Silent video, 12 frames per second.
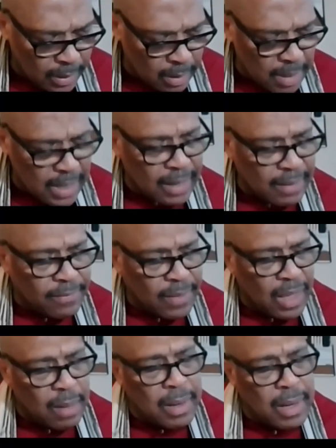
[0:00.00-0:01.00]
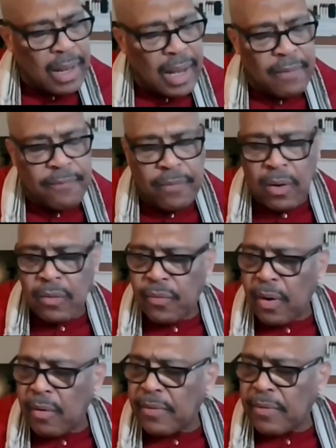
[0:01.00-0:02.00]
he made a statement that I found
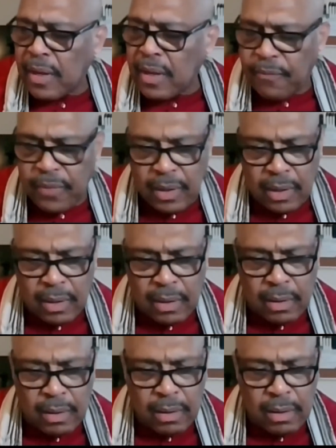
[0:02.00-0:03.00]
very significant,